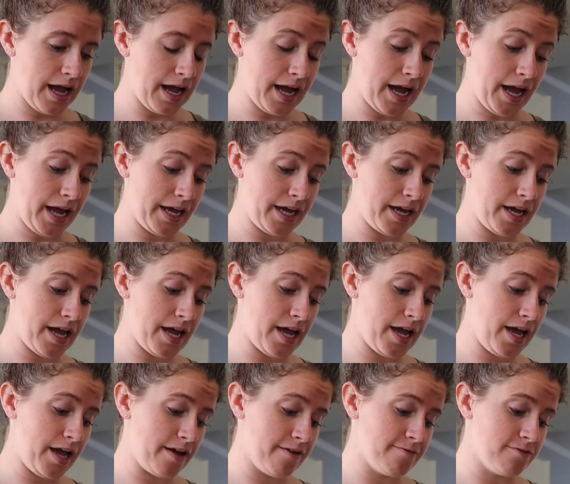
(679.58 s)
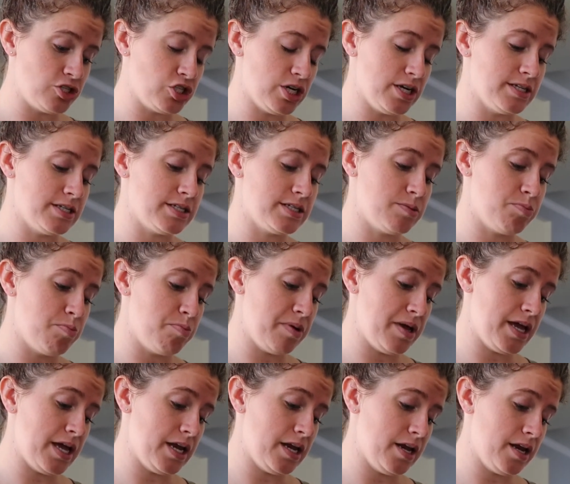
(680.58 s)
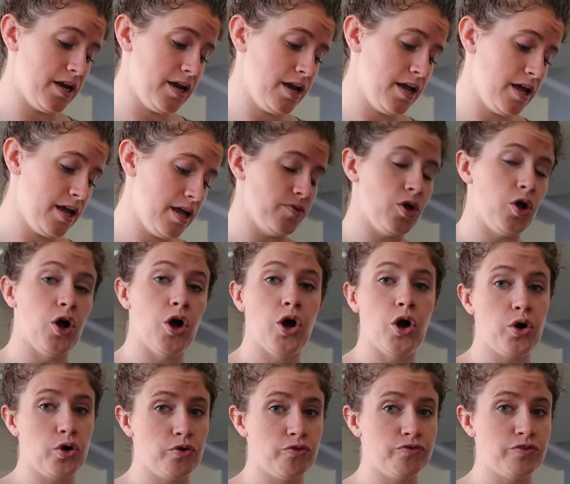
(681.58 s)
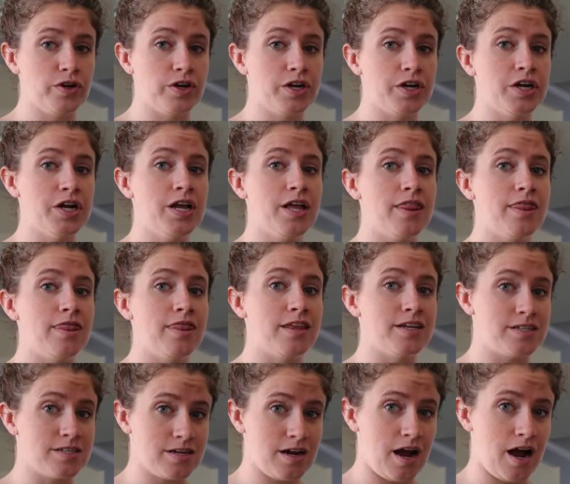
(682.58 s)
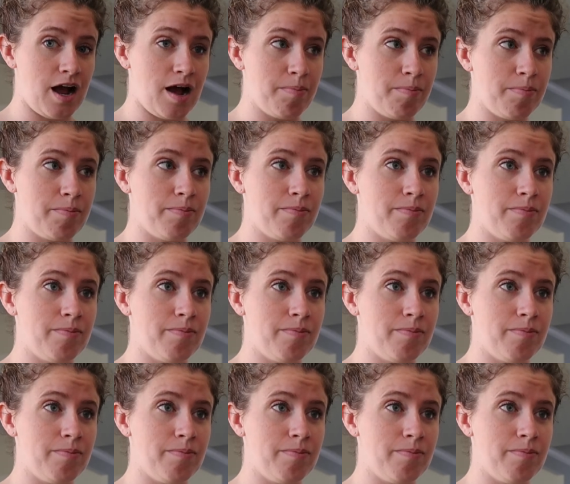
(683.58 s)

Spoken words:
I have just been over the top